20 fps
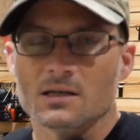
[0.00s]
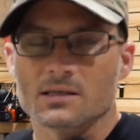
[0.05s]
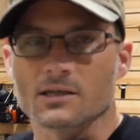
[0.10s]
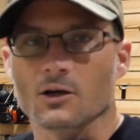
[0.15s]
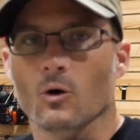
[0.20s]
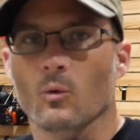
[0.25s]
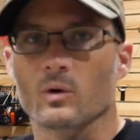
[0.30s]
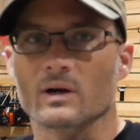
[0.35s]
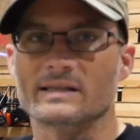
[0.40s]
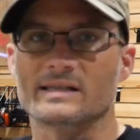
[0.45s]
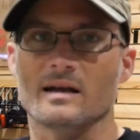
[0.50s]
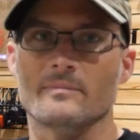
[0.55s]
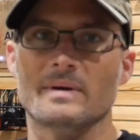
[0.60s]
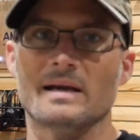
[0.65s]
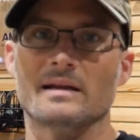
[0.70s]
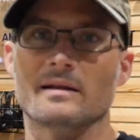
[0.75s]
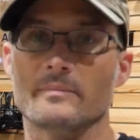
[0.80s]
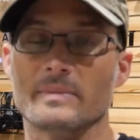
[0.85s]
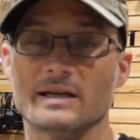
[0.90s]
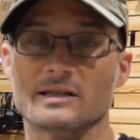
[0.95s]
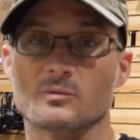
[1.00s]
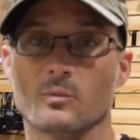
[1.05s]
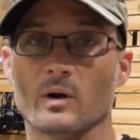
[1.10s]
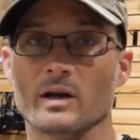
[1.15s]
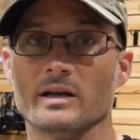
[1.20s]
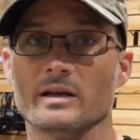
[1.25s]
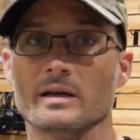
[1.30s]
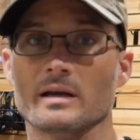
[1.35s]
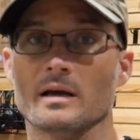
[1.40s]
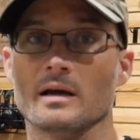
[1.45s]
So what does that mean? That means
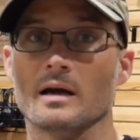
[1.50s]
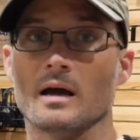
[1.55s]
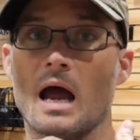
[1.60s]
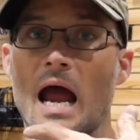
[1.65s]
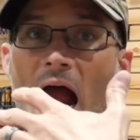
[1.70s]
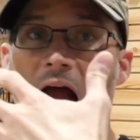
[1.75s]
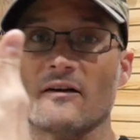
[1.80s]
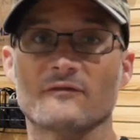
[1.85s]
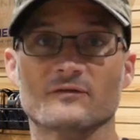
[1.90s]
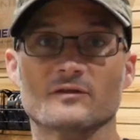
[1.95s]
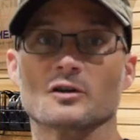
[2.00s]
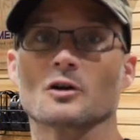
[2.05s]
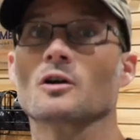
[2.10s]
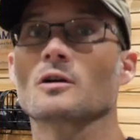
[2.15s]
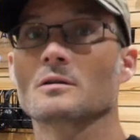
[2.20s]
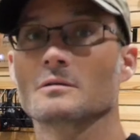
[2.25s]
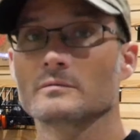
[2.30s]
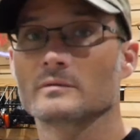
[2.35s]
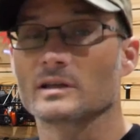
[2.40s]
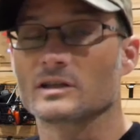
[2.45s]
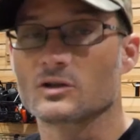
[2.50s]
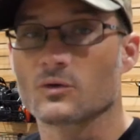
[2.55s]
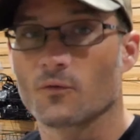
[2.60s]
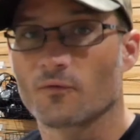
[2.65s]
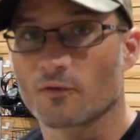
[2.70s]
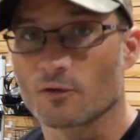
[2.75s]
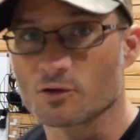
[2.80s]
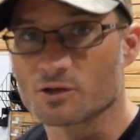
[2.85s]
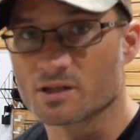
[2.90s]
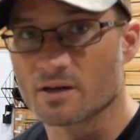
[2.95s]
when after the
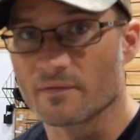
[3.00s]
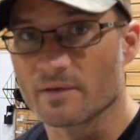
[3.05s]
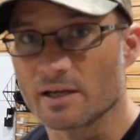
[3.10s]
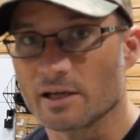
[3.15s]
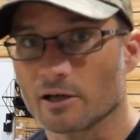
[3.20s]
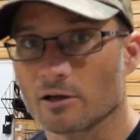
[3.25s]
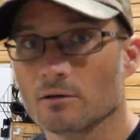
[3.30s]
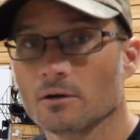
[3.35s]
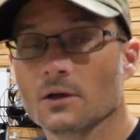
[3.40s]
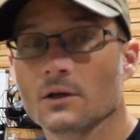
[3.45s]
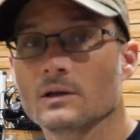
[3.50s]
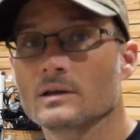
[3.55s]
first of the year,